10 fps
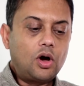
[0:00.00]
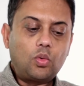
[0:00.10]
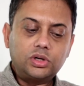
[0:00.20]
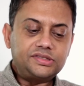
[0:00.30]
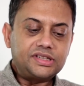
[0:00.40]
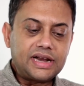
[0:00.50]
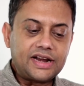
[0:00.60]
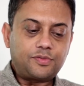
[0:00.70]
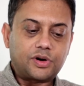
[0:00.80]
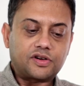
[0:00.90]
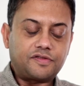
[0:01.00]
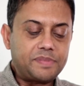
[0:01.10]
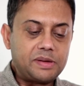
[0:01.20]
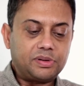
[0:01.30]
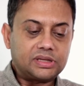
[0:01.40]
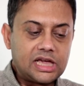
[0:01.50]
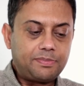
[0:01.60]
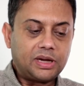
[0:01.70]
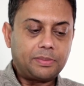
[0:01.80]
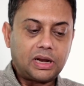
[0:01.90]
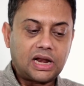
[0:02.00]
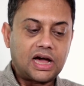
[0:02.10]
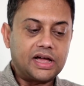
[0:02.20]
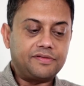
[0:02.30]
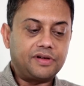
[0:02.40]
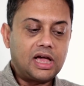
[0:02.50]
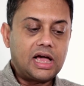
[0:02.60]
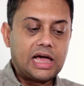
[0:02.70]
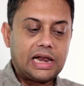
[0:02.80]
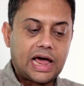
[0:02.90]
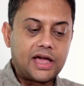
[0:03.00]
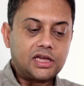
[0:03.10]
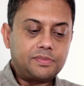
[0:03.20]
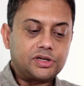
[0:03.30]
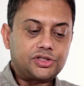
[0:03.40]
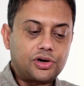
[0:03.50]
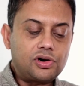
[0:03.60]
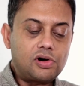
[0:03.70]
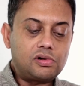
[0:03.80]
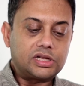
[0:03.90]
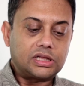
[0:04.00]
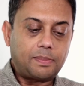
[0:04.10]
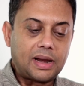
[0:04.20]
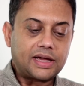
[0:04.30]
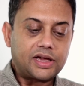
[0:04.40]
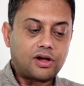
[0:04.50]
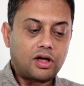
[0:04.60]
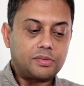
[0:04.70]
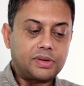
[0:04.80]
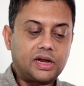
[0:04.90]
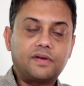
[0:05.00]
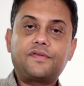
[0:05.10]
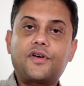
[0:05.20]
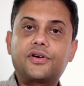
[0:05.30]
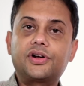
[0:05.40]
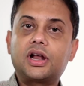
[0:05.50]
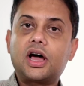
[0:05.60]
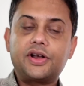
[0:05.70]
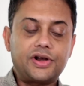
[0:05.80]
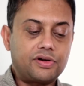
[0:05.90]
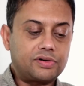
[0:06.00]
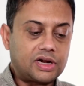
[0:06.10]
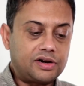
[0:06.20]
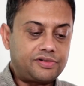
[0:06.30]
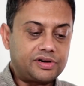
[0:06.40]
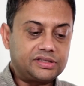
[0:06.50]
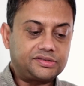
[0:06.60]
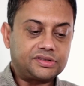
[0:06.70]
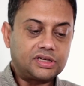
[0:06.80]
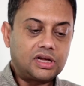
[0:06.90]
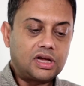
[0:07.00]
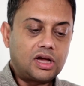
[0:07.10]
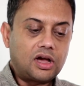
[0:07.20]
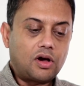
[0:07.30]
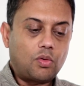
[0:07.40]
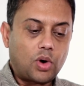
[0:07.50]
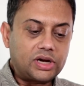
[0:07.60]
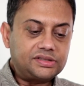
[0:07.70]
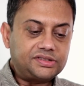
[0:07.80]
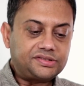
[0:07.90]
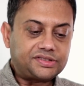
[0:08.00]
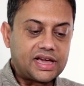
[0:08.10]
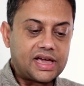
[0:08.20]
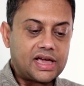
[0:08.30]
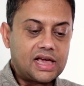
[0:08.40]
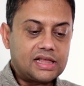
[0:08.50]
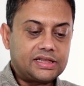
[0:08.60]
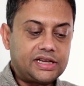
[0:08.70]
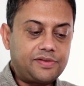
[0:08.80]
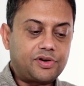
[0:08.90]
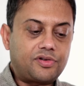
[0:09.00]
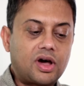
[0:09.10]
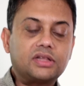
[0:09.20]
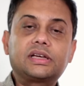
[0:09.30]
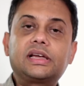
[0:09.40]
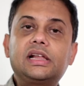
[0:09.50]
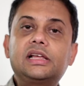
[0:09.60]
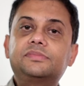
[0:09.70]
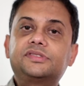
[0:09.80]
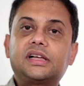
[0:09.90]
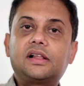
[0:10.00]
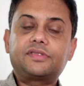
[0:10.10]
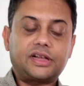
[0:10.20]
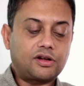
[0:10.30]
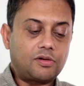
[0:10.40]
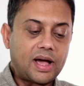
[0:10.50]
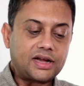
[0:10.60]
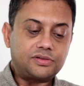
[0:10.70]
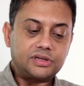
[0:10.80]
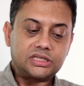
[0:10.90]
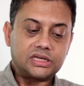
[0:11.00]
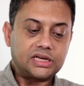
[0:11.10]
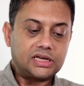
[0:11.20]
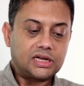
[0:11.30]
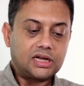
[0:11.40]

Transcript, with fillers: What is the network of people keeping him alive, allowing him a toehold in the black economy in foreign, unknown countries? Why does he say that he would rather kill himself than go back to Italy?